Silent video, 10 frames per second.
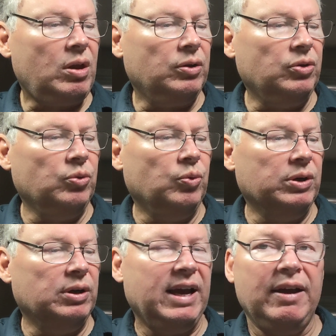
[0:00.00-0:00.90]
you
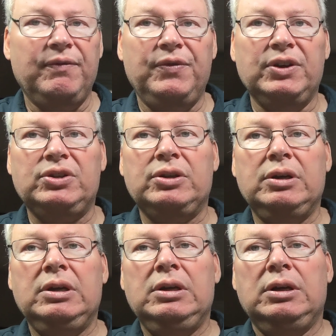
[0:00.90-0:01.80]
will have fish
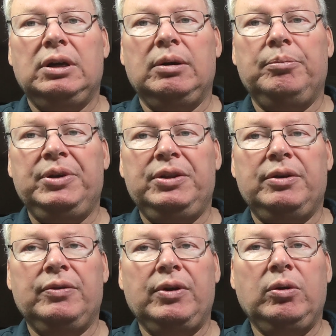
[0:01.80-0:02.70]
be
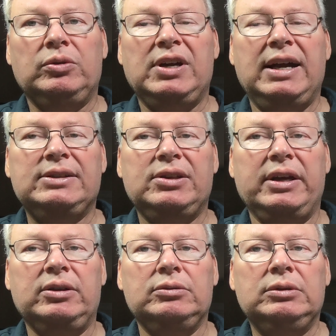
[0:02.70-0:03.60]
there the whole tide
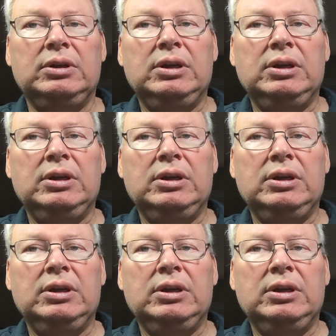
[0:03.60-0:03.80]
cycle.